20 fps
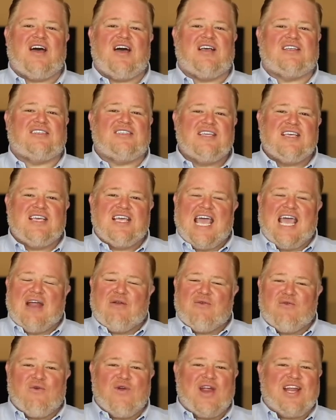us
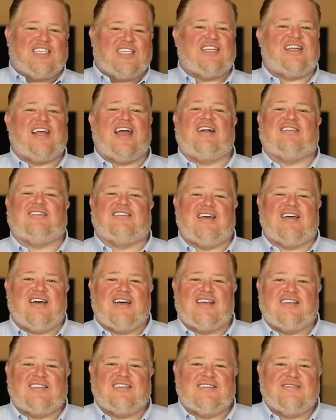and reaching out to
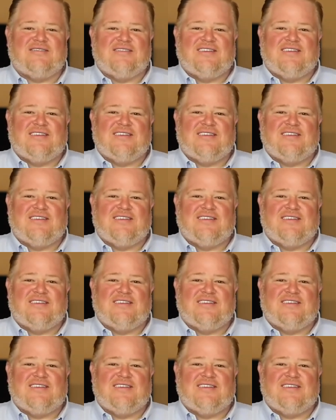us.